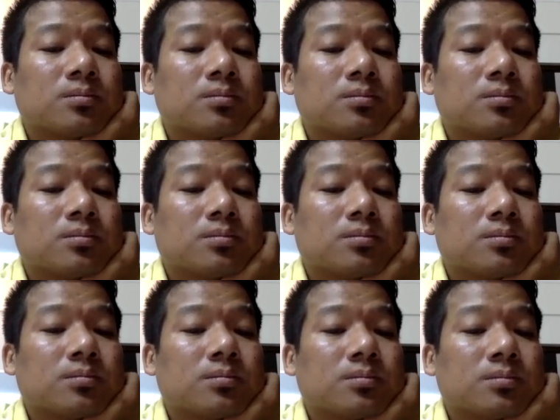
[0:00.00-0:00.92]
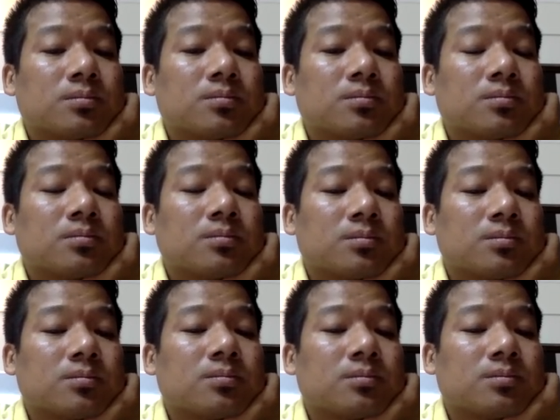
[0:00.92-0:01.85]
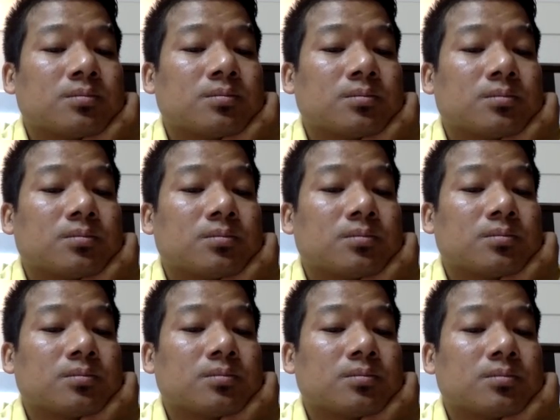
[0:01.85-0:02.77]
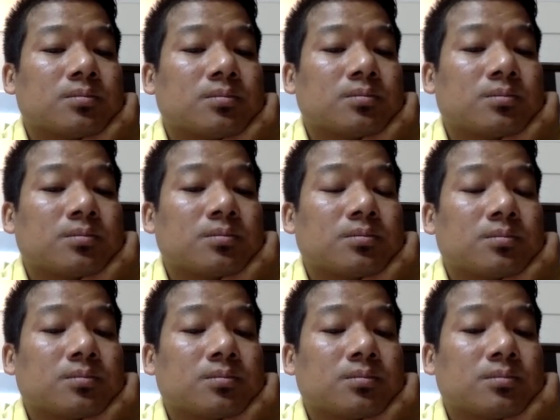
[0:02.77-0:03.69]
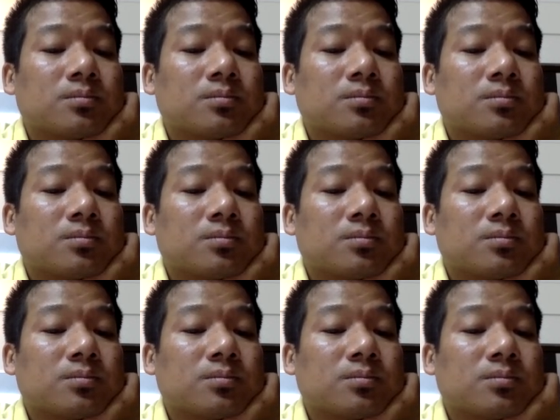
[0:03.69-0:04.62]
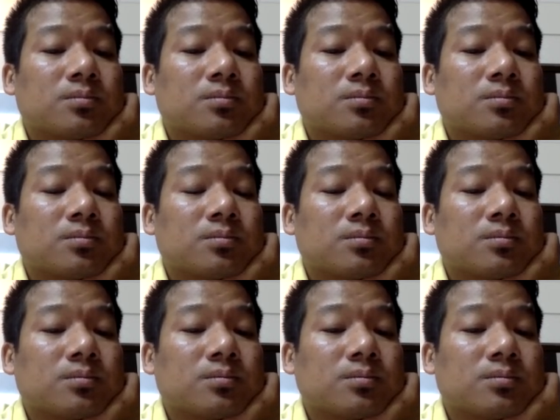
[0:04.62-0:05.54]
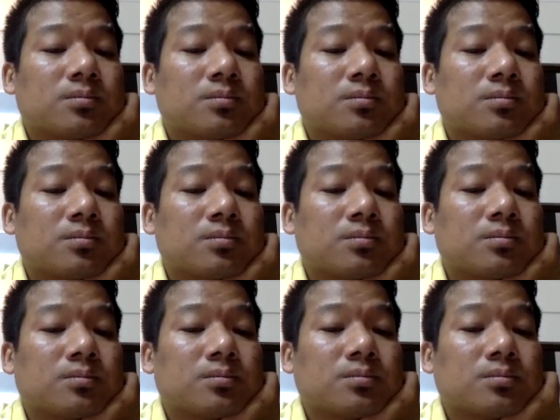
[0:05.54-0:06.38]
(not speaking)